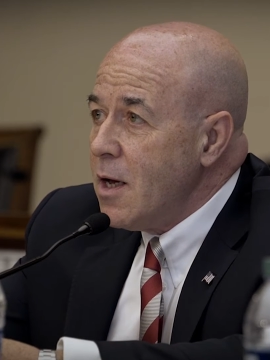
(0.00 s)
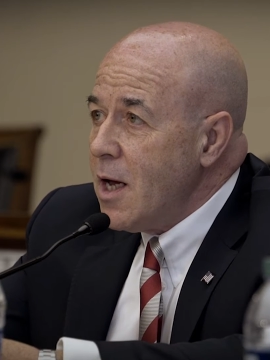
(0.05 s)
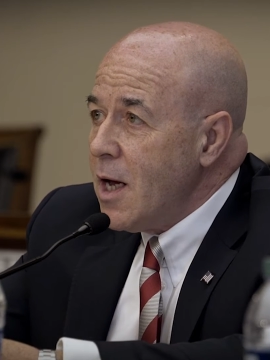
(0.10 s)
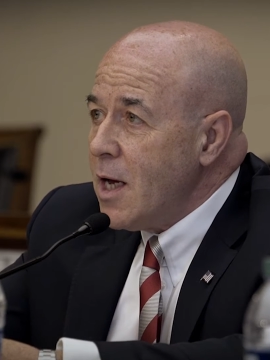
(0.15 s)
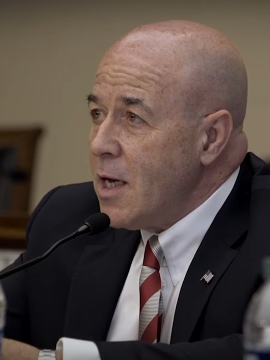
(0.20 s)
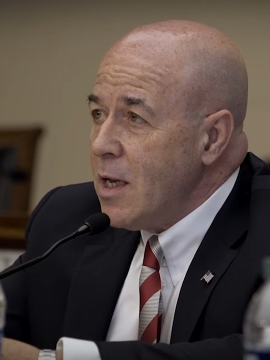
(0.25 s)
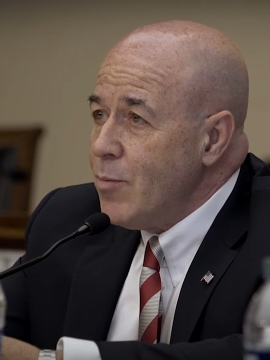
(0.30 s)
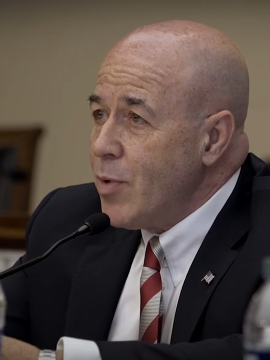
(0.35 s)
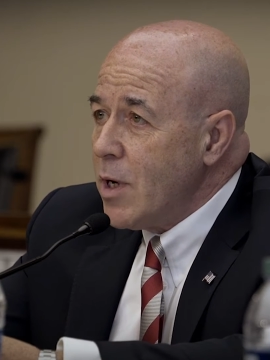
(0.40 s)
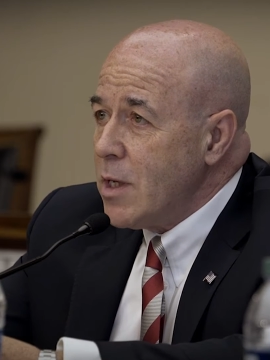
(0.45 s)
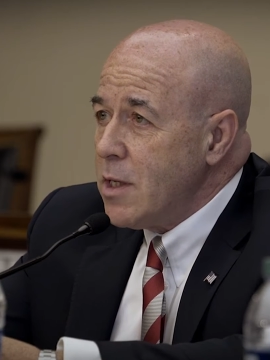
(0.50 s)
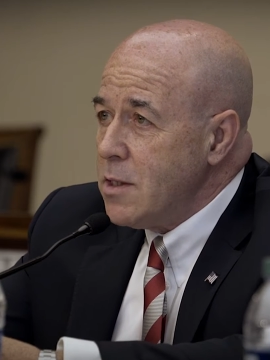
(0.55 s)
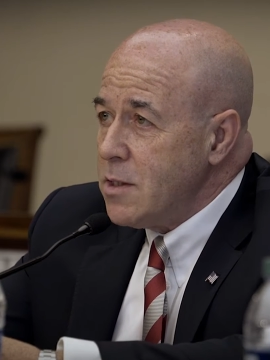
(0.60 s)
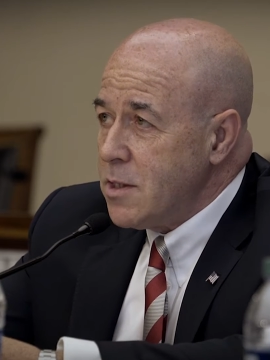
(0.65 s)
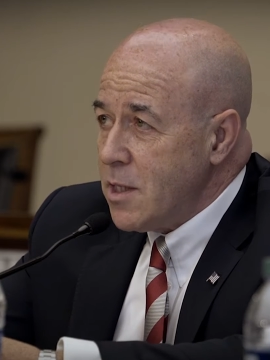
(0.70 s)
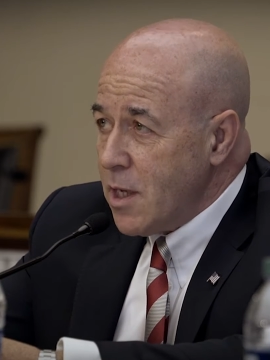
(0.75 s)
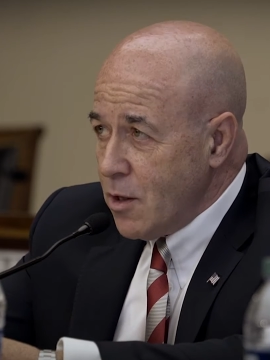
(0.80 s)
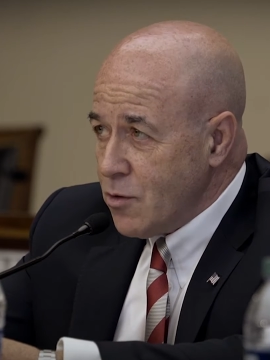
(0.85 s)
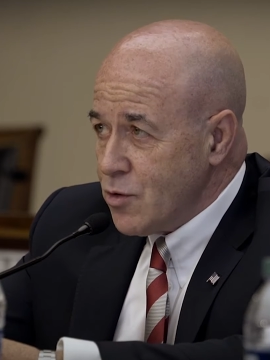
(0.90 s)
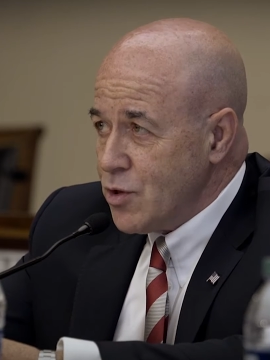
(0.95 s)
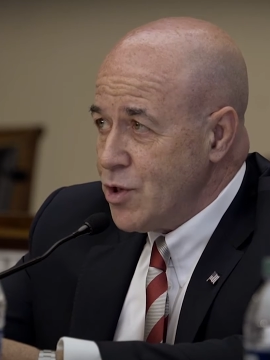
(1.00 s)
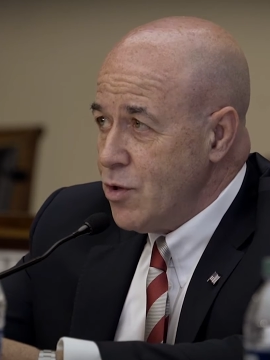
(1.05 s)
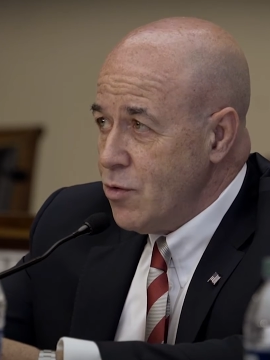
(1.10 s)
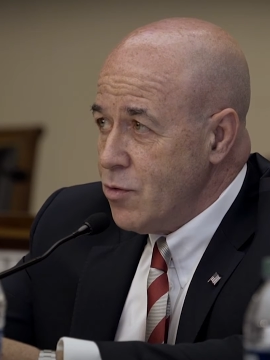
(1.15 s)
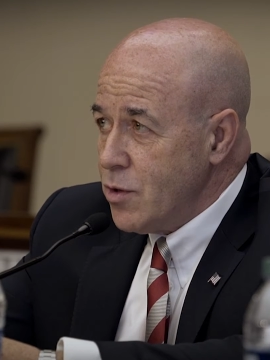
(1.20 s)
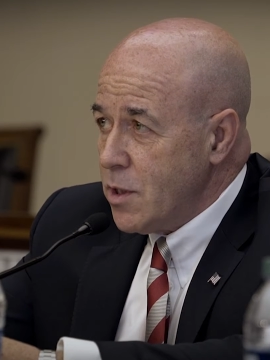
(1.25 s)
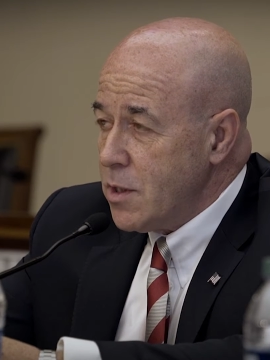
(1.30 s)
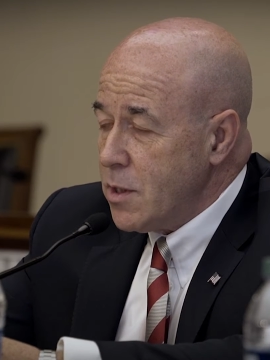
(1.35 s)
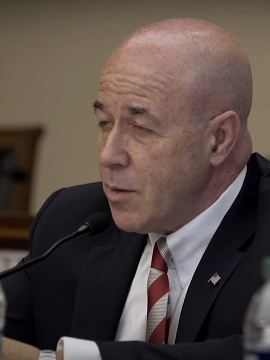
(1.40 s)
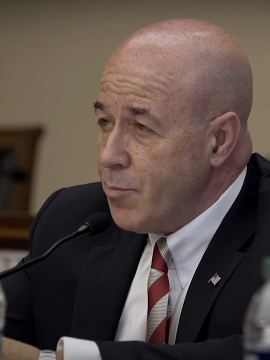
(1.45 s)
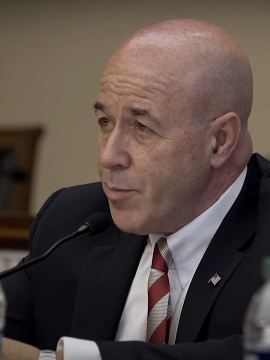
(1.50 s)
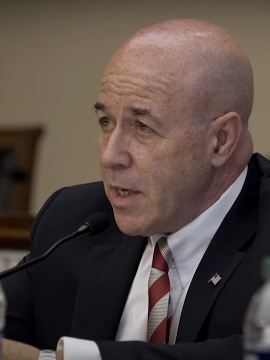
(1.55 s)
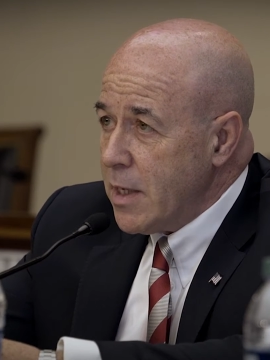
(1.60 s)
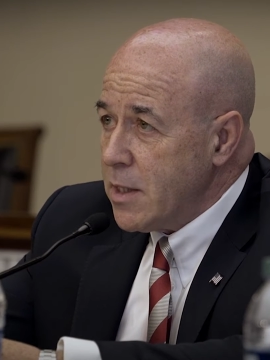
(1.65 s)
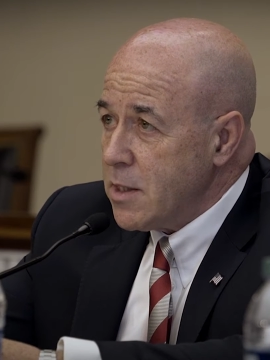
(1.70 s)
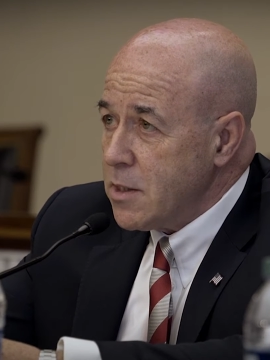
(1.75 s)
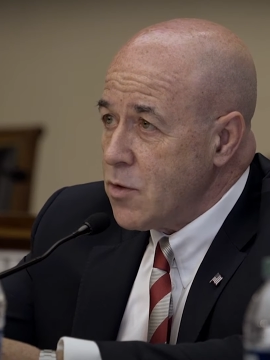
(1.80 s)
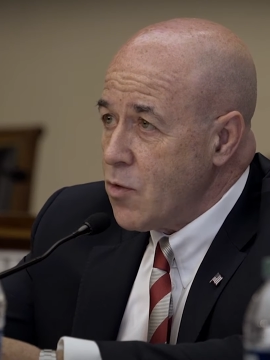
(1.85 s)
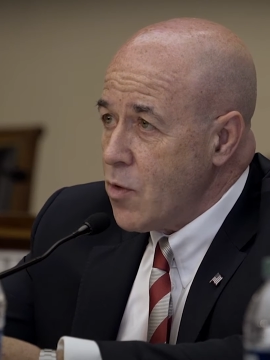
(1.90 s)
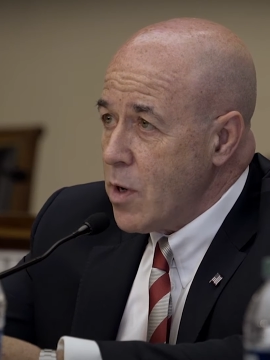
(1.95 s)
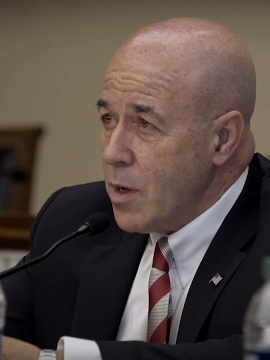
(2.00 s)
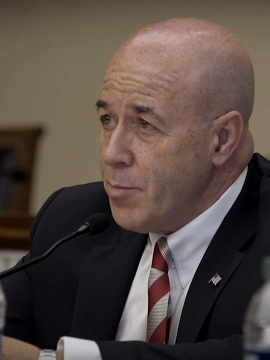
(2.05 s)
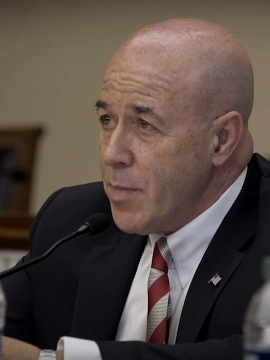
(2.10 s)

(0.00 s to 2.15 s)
Anybody that tells you that the mandatory